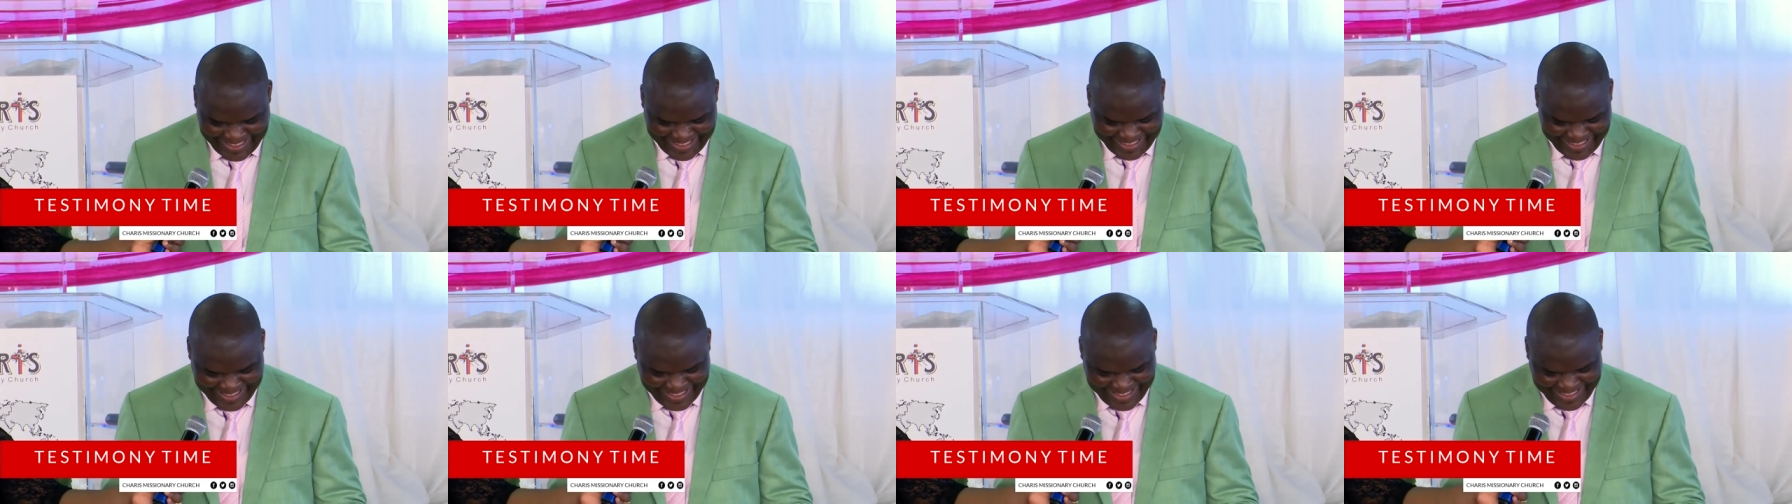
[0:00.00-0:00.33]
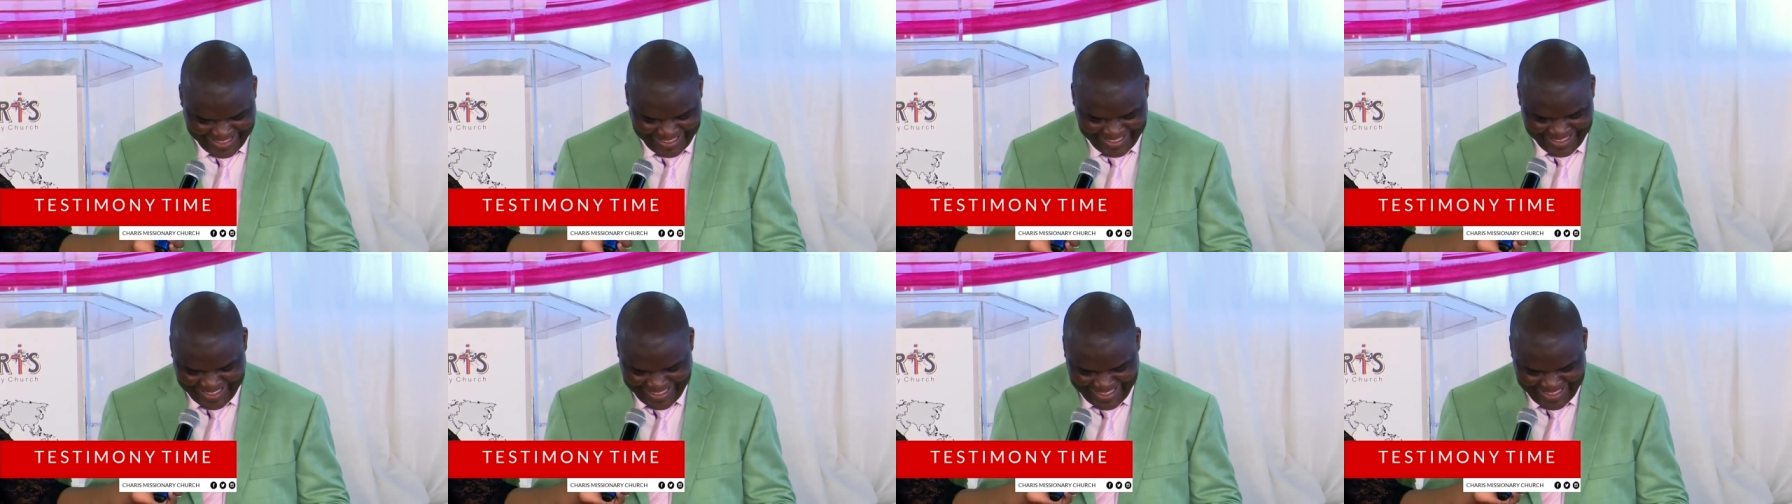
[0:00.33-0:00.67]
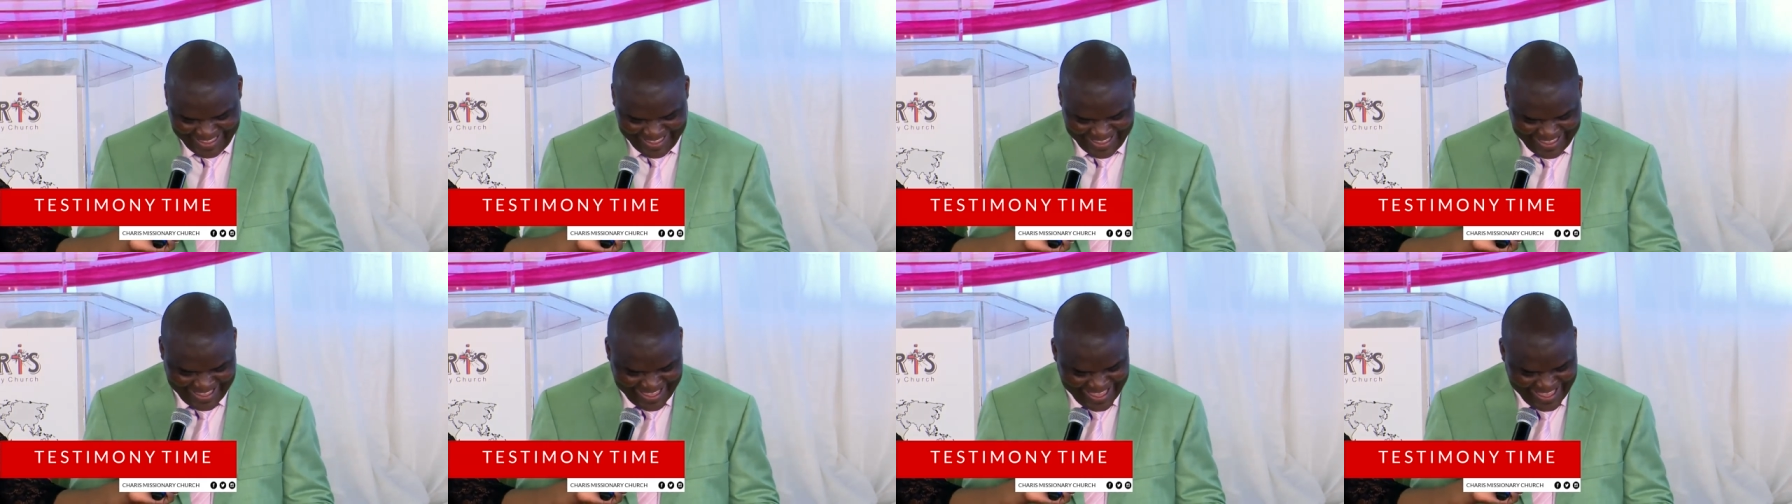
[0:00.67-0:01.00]
ka tsone
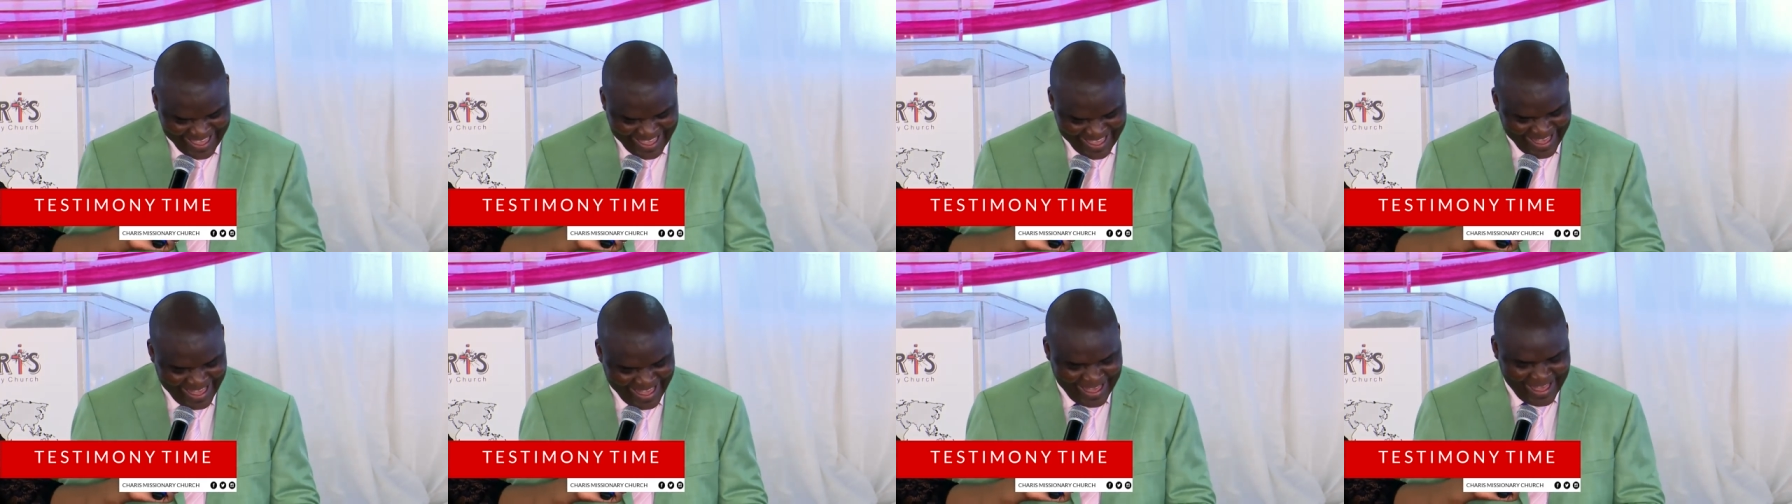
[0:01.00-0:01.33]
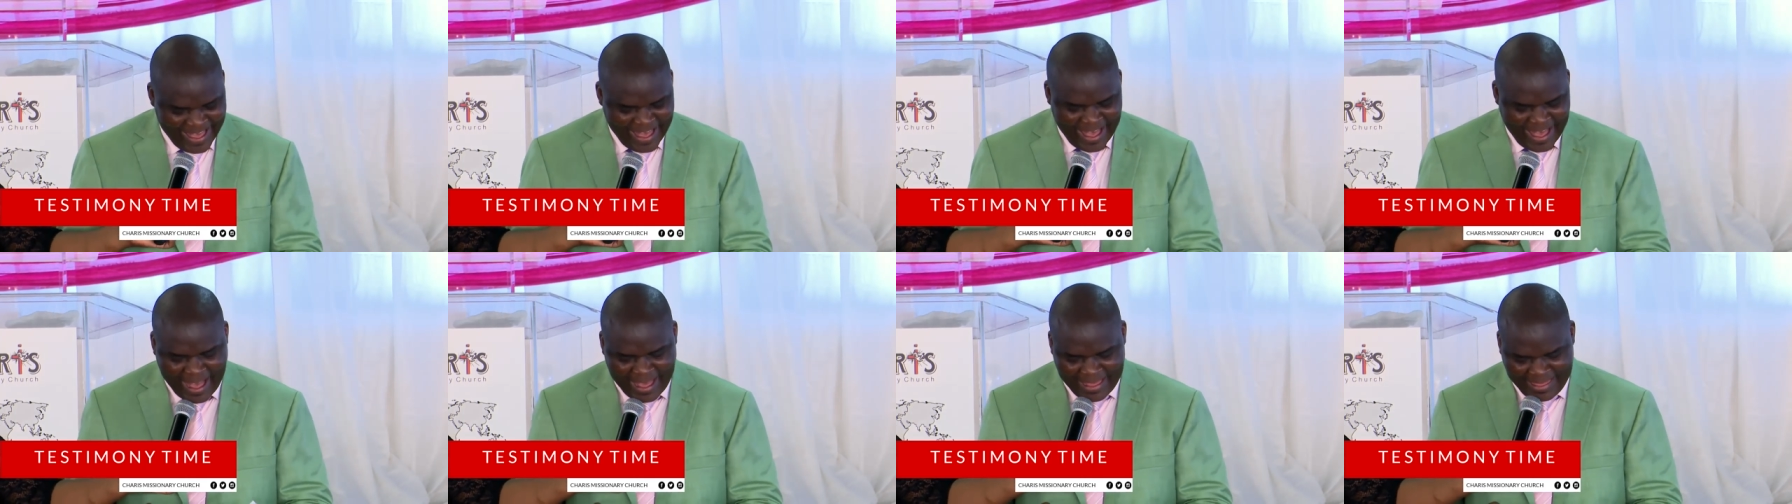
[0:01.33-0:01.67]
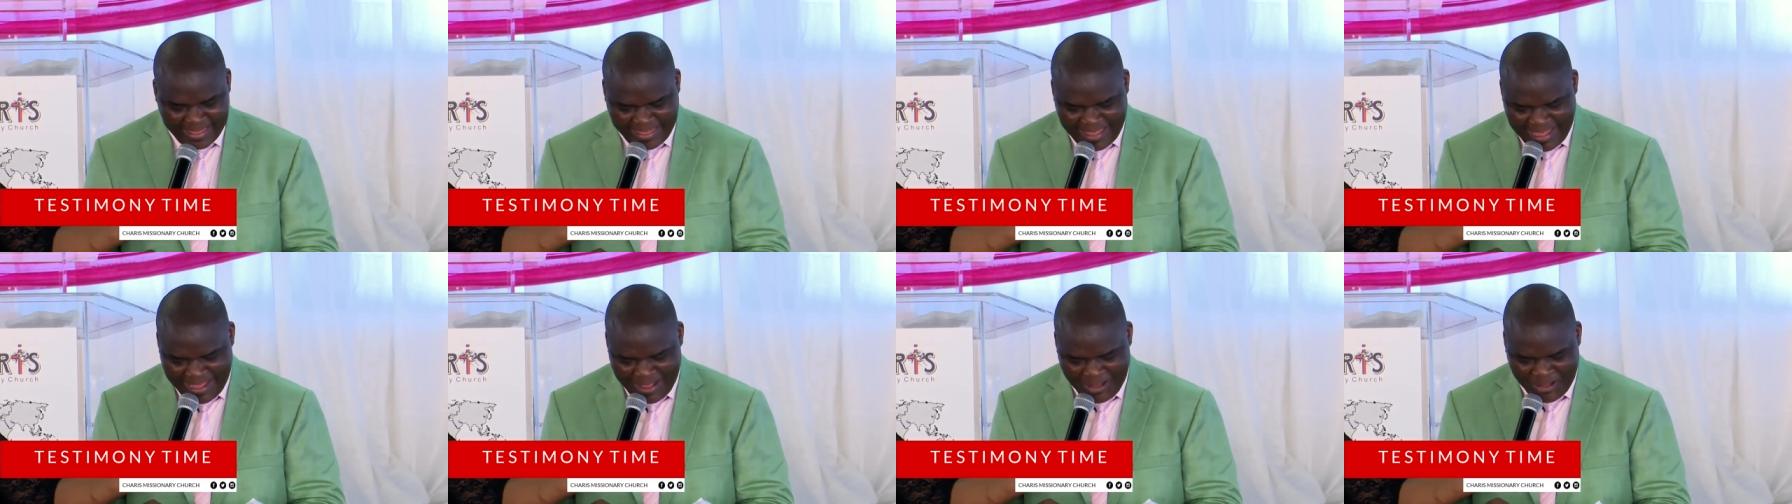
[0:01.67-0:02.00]
i
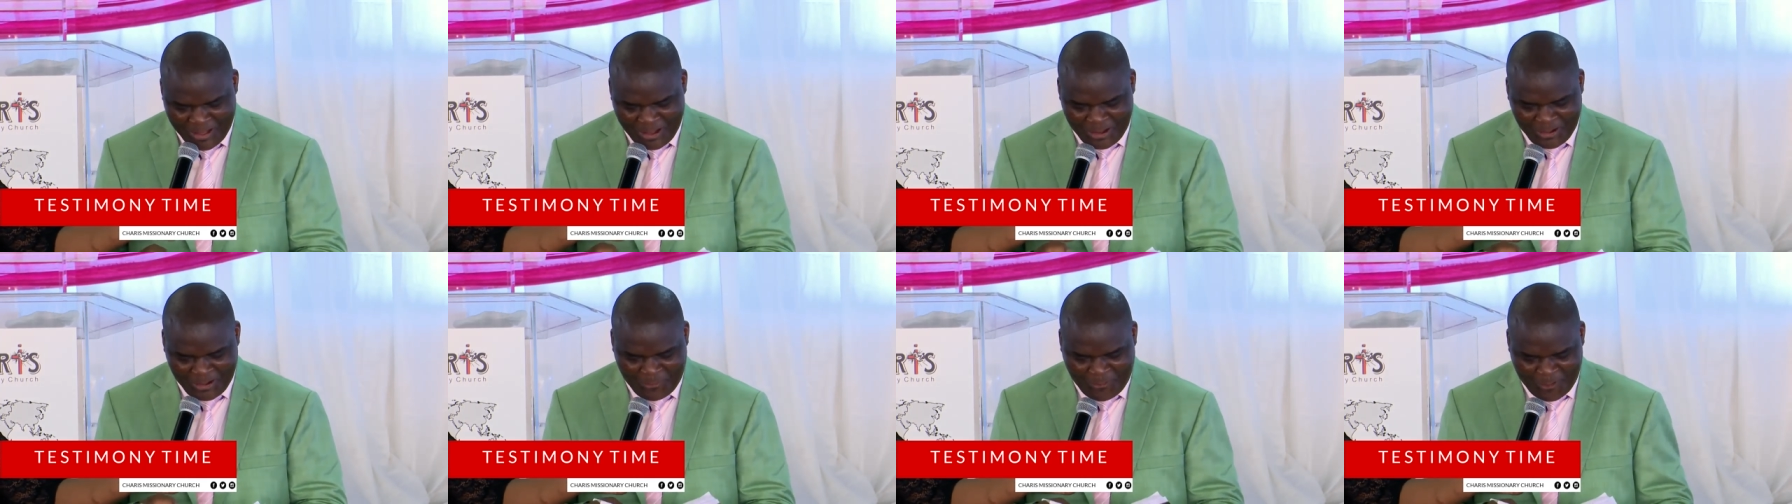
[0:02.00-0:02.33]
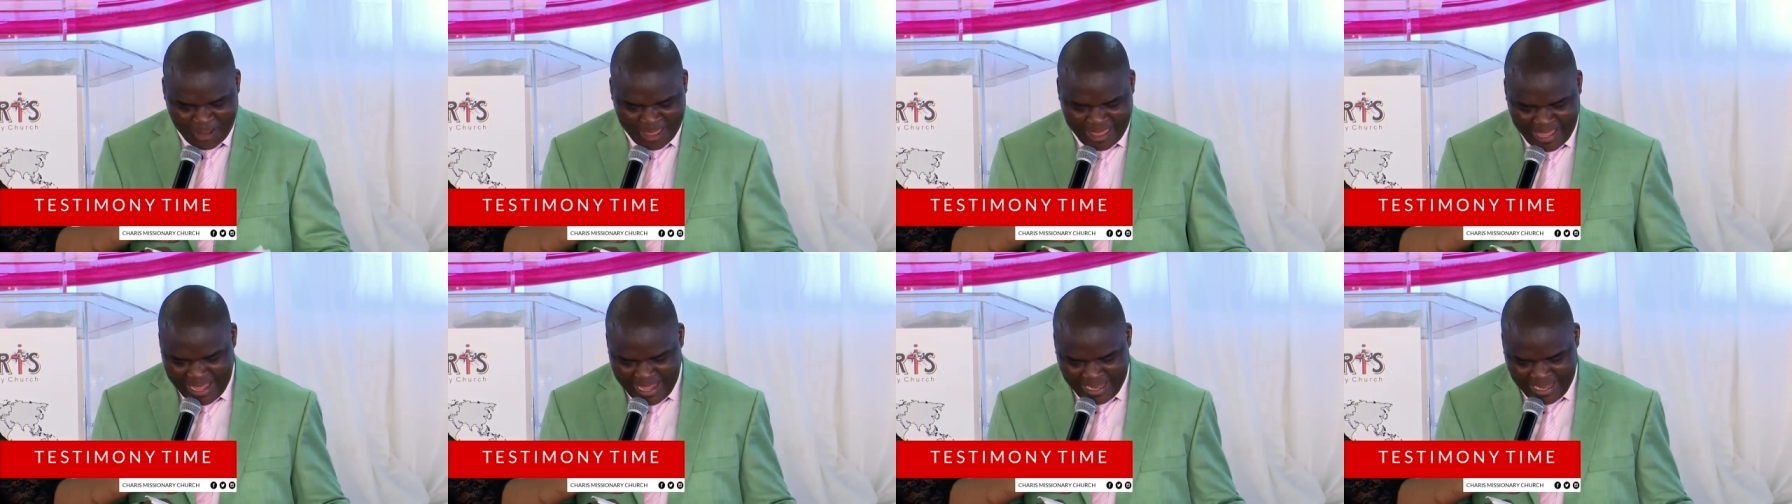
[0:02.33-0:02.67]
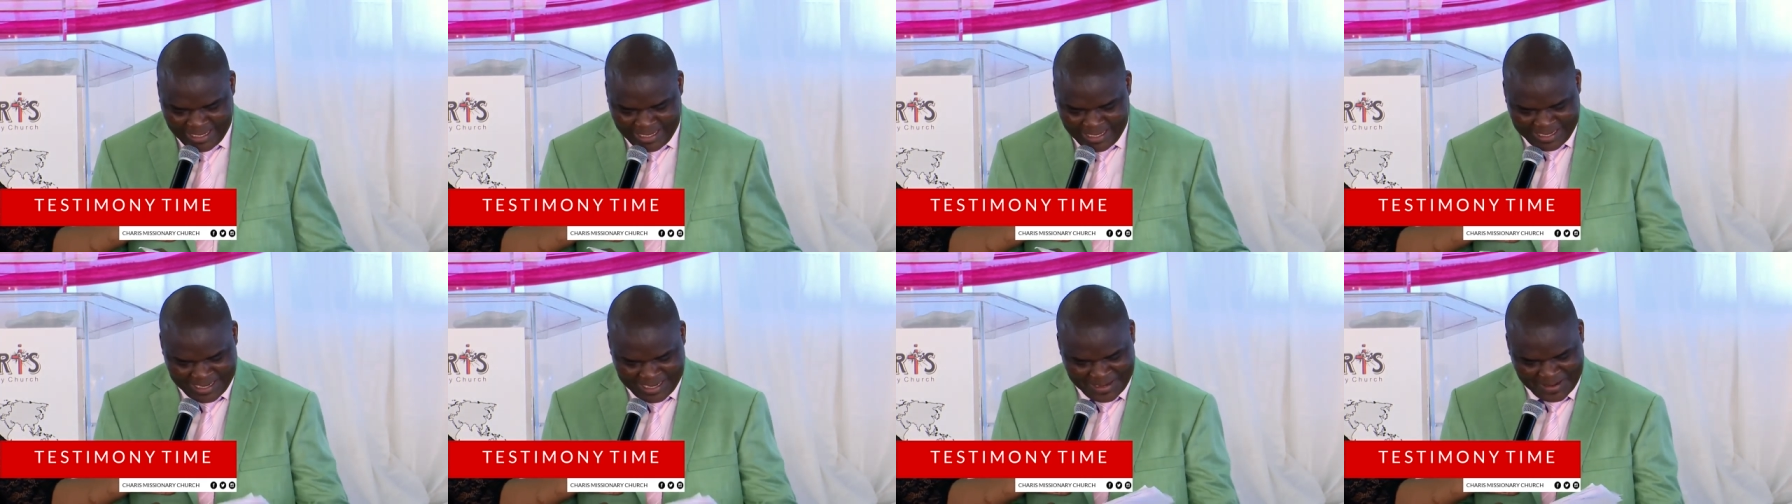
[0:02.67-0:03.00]
thank god for that
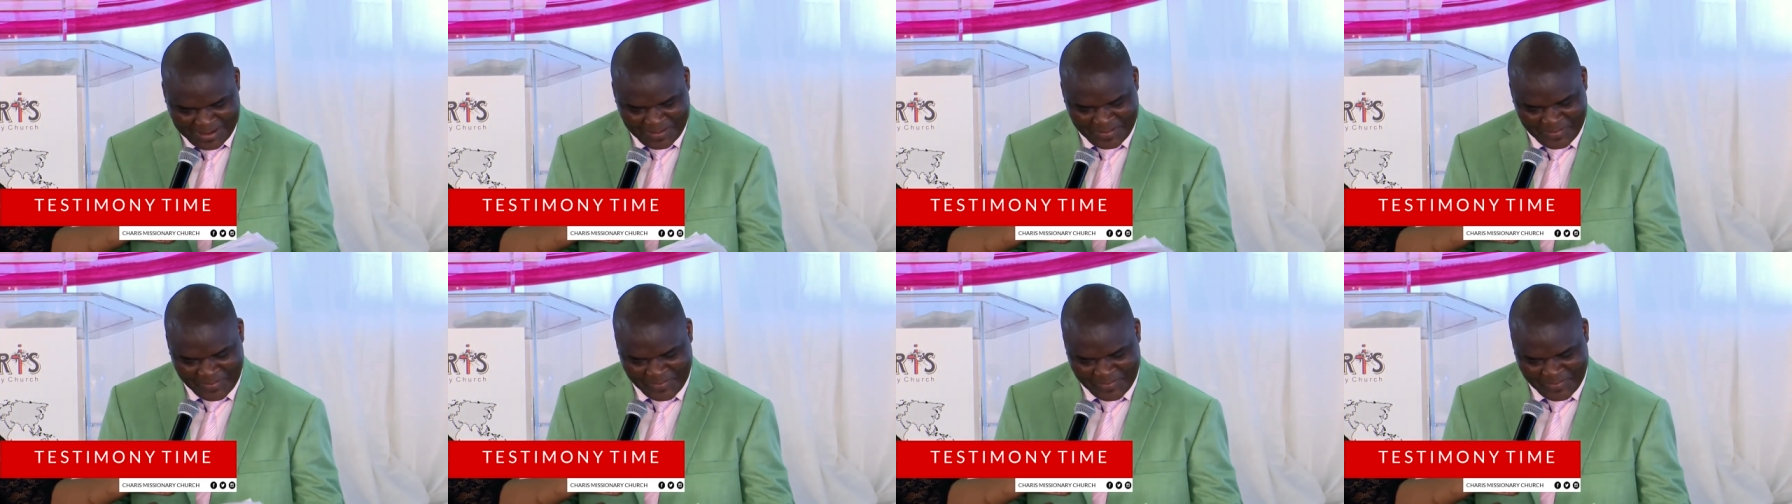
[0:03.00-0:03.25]
ke